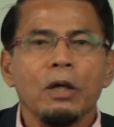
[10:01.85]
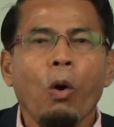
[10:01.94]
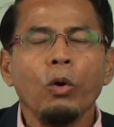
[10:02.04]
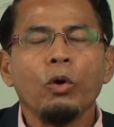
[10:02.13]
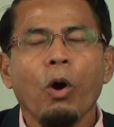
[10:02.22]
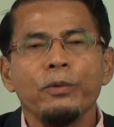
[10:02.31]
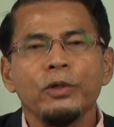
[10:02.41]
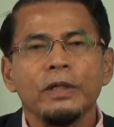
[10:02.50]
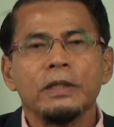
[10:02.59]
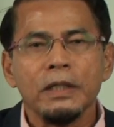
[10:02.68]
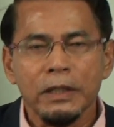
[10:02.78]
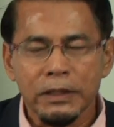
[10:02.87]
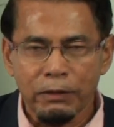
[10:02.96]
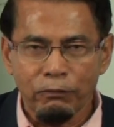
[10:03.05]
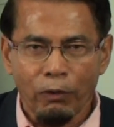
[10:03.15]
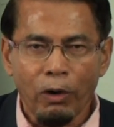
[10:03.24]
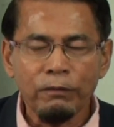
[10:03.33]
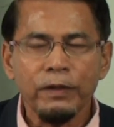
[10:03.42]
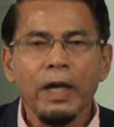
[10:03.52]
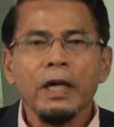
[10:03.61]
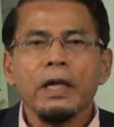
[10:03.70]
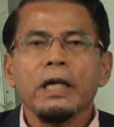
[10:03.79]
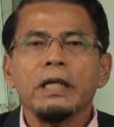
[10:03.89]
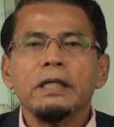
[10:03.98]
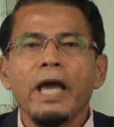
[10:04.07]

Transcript: the whole community is involved. In